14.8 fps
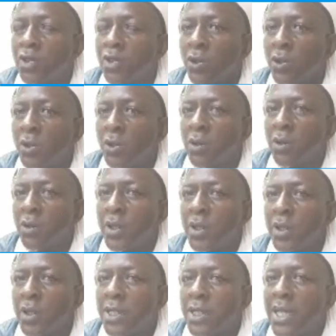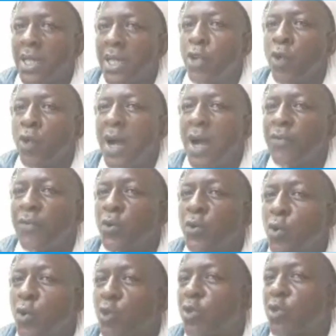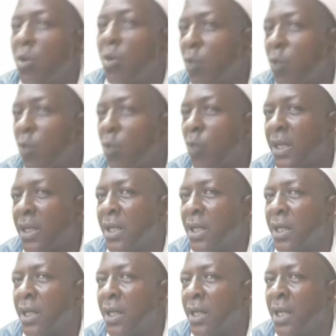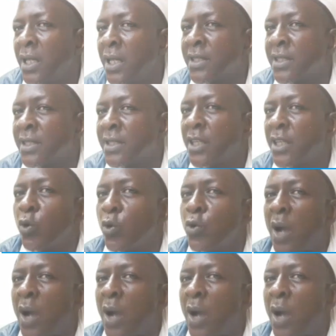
So really, you have to know someone in a state, or you